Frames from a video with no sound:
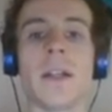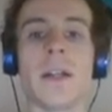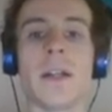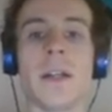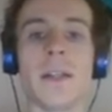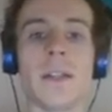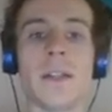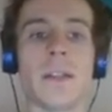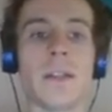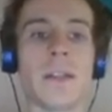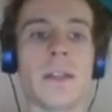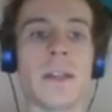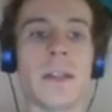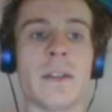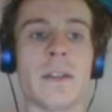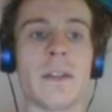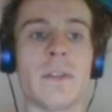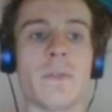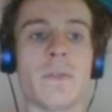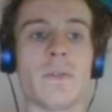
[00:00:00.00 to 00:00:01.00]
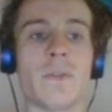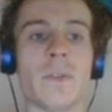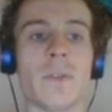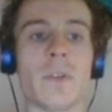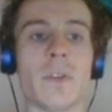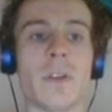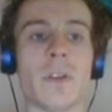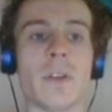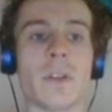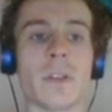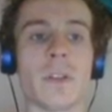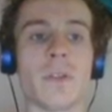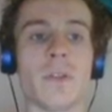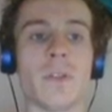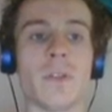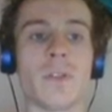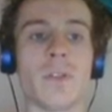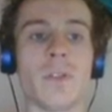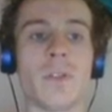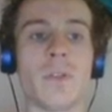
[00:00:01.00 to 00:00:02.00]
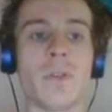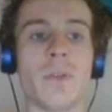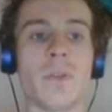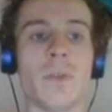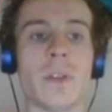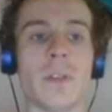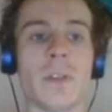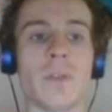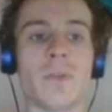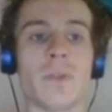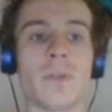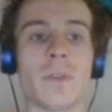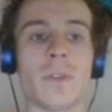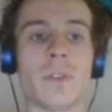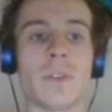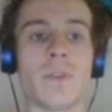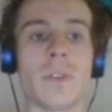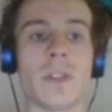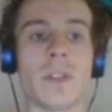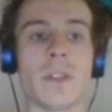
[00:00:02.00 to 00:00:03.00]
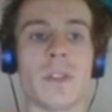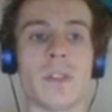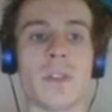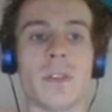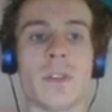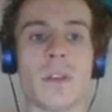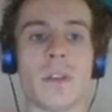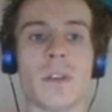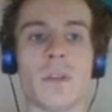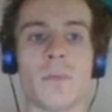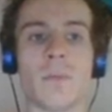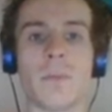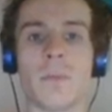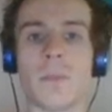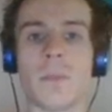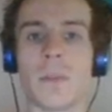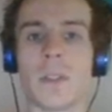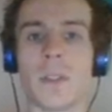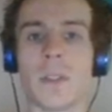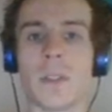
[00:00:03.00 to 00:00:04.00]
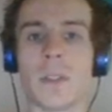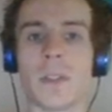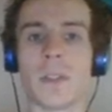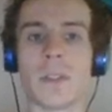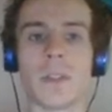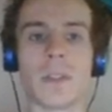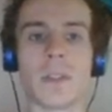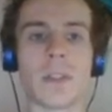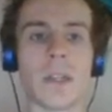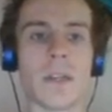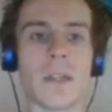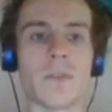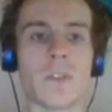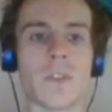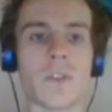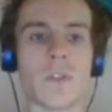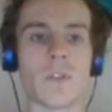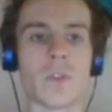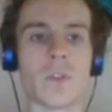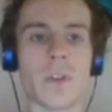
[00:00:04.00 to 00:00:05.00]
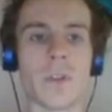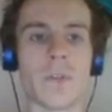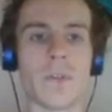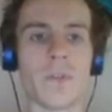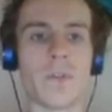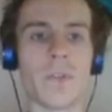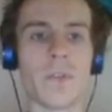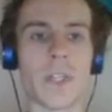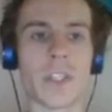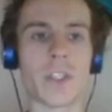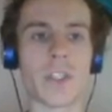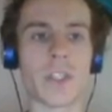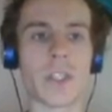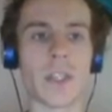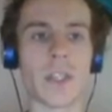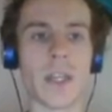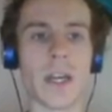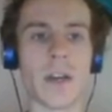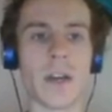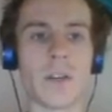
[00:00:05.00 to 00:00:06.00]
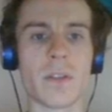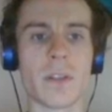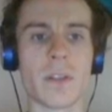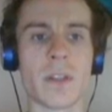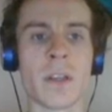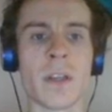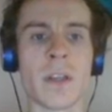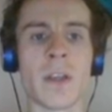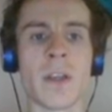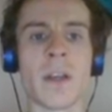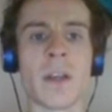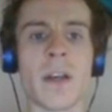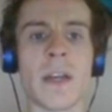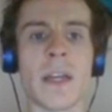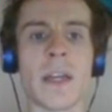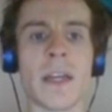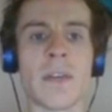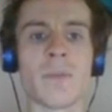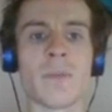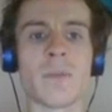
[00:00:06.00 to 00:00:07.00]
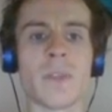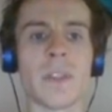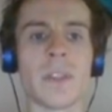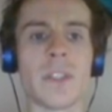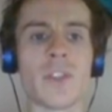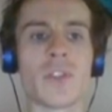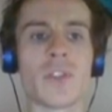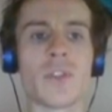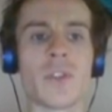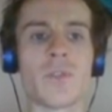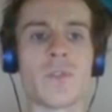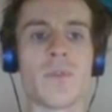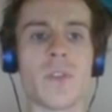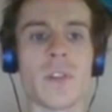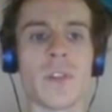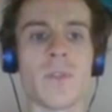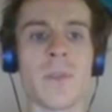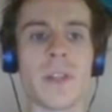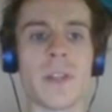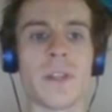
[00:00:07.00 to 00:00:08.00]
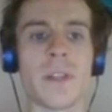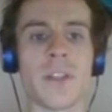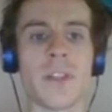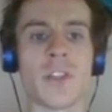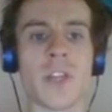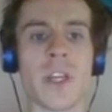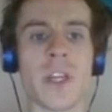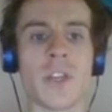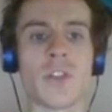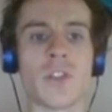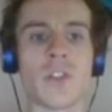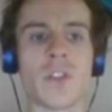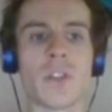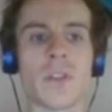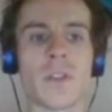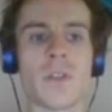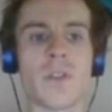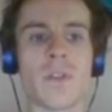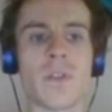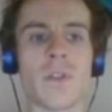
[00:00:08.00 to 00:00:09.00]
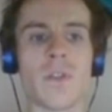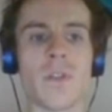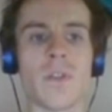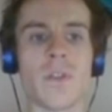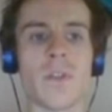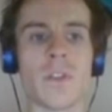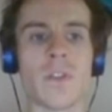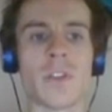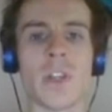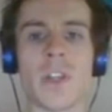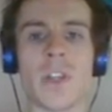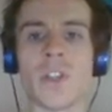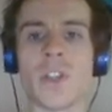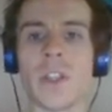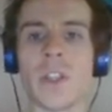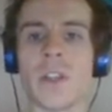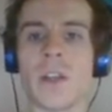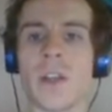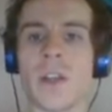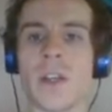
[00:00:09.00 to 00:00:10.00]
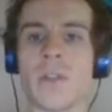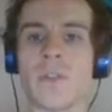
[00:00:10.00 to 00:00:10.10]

Then for Article 2 of Rules of Economics, I've just sort of fleshed it out. I haven't really fundamentally changed it.